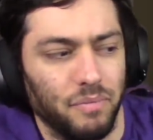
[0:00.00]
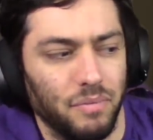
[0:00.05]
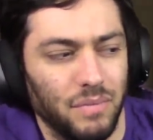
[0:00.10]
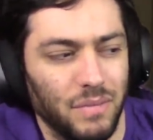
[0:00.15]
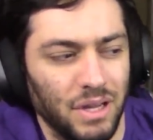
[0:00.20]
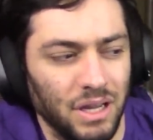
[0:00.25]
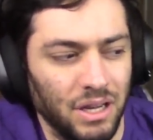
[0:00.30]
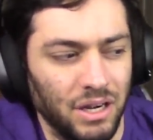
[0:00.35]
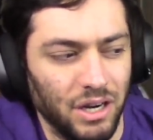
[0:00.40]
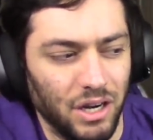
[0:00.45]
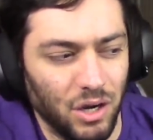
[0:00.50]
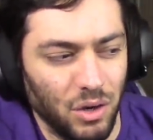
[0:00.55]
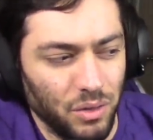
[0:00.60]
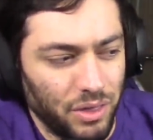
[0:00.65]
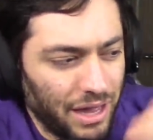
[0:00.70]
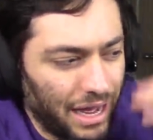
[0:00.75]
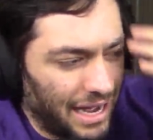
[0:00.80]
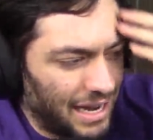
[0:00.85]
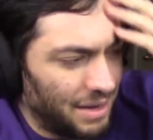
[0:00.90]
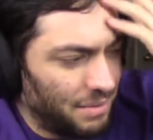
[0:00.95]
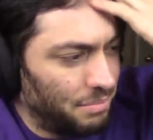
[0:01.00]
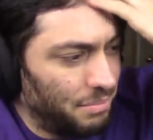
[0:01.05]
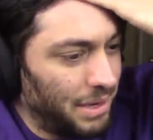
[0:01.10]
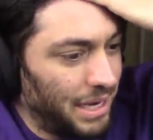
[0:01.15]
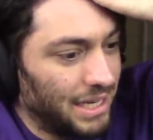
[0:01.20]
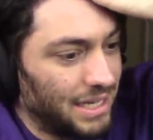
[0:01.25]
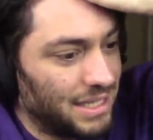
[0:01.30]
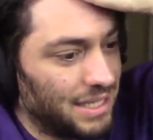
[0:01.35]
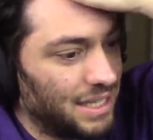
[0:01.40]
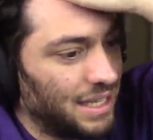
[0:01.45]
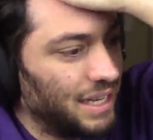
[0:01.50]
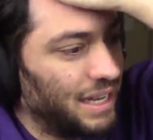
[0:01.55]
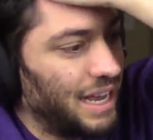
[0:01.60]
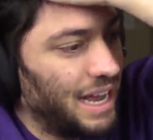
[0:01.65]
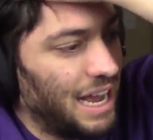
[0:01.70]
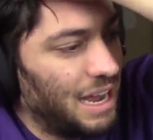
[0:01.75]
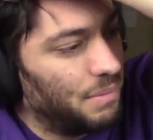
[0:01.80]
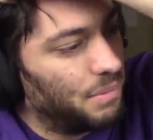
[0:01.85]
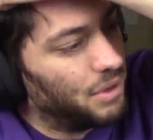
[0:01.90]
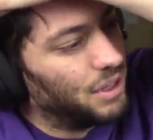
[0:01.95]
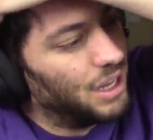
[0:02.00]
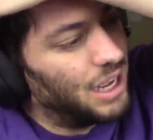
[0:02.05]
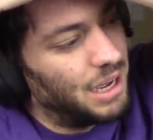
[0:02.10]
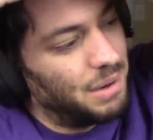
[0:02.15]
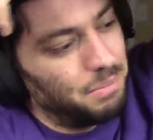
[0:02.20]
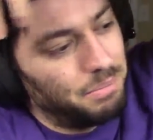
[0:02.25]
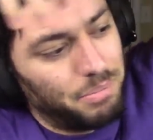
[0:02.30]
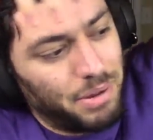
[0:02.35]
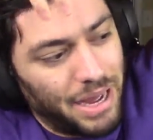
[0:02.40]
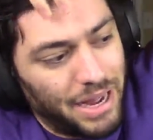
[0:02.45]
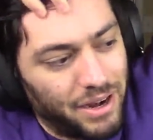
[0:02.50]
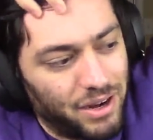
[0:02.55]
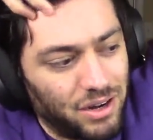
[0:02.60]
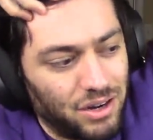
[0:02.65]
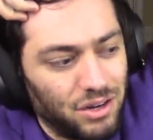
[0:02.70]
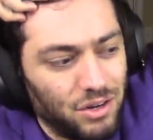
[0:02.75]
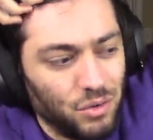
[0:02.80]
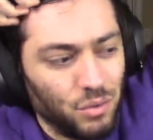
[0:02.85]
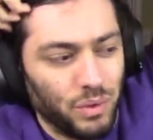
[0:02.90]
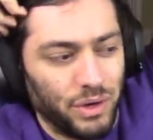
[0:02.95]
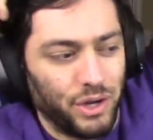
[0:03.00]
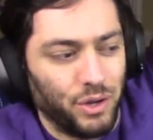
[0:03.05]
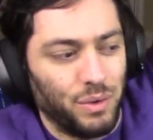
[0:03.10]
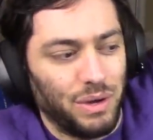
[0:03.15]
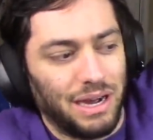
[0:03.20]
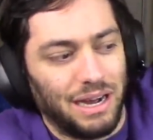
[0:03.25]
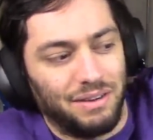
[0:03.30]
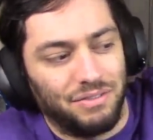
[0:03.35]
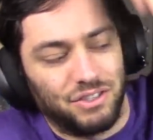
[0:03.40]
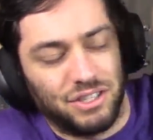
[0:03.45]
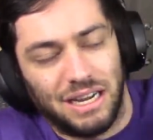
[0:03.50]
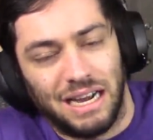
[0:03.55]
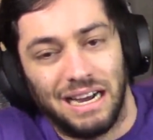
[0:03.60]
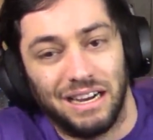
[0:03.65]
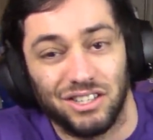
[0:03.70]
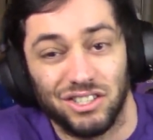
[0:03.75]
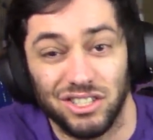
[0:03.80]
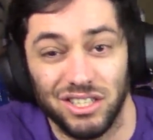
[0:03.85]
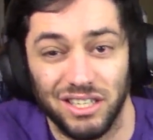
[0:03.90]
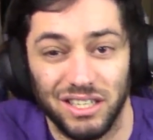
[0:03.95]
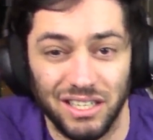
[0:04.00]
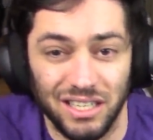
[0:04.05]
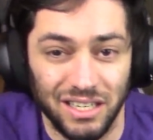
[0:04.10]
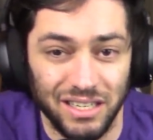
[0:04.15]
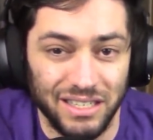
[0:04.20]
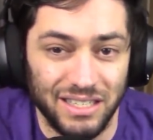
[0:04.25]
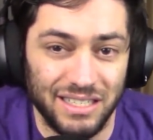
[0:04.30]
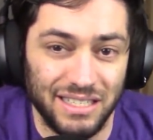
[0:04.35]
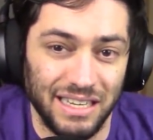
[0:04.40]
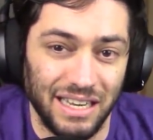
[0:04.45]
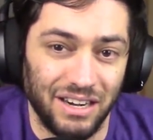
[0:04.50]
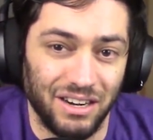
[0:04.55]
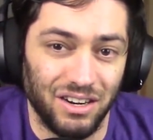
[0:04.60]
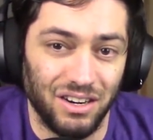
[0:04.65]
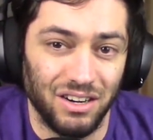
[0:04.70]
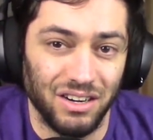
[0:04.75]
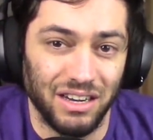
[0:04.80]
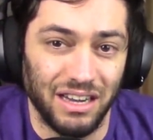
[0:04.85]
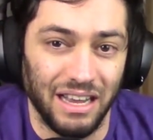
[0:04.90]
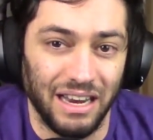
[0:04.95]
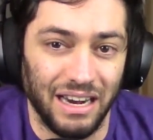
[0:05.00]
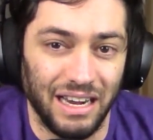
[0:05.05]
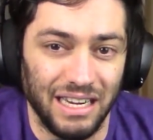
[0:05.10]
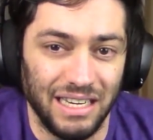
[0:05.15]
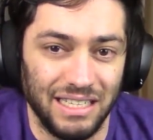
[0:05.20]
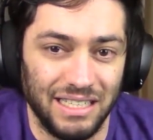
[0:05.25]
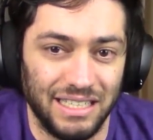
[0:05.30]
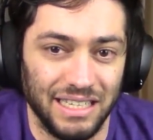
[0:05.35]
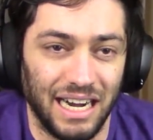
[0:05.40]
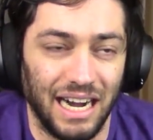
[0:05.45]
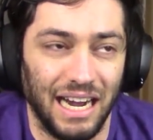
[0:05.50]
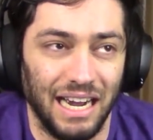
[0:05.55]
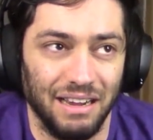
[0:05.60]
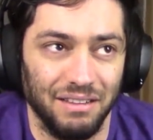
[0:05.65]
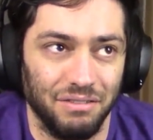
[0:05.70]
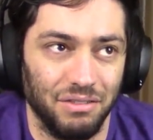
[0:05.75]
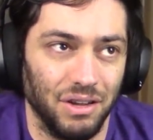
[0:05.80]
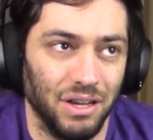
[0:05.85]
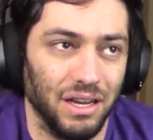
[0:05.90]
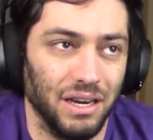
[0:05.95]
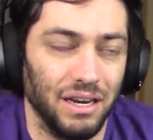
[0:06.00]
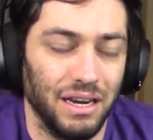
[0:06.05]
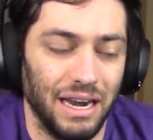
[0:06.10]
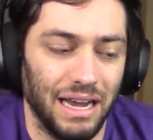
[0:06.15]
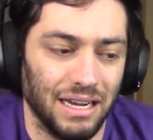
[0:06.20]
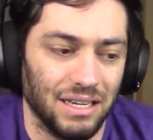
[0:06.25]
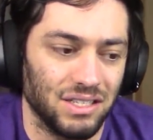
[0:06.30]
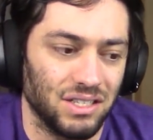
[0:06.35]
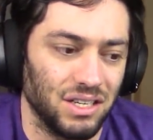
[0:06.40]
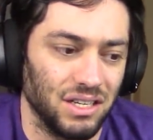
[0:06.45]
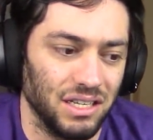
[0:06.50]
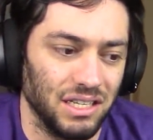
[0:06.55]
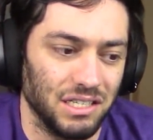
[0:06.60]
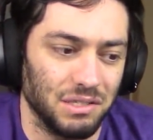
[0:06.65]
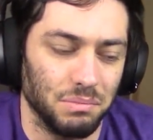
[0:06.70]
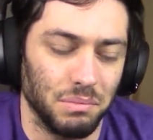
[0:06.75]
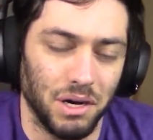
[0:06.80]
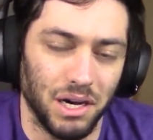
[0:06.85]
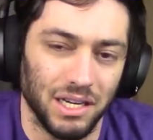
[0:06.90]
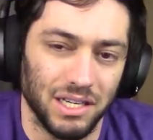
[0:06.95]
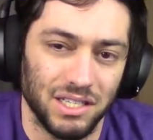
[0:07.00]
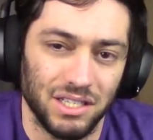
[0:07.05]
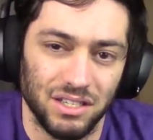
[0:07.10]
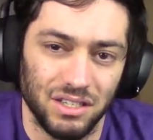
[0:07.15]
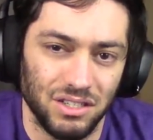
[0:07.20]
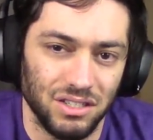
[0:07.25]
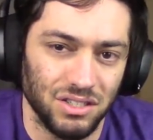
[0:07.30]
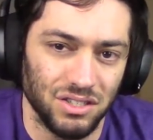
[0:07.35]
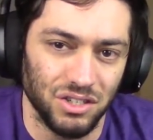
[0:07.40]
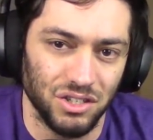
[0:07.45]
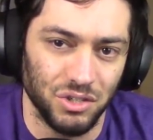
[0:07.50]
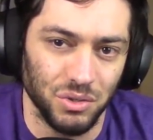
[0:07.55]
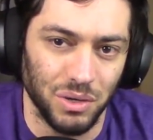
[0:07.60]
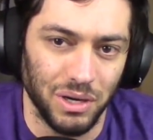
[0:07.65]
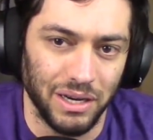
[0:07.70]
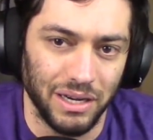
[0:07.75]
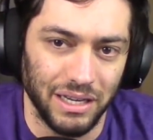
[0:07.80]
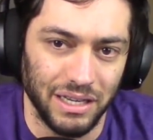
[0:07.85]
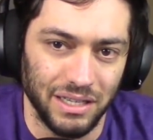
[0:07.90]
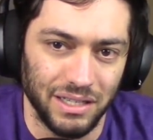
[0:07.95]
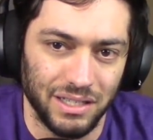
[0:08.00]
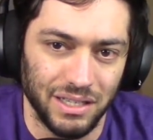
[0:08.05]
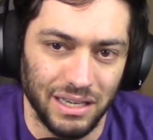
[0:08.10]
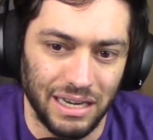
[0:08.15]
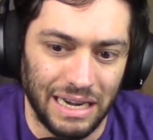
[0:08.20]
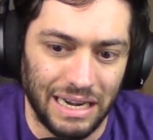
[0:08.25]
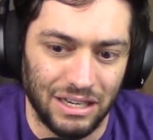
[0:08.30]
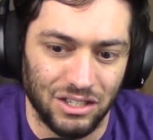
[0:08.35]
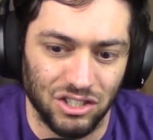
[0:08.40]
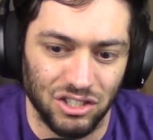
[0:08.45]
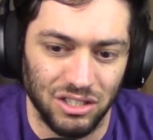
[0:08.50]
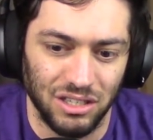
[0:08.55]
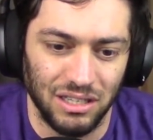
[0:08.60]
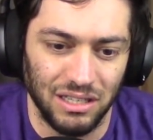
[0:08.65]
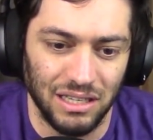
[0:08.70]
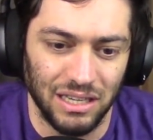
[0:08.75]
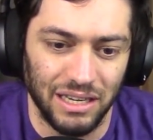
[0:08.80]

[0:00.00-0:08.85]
that makes the game a lot better when you have to actually consider, can I dive in next to these monsters, or do I need to actually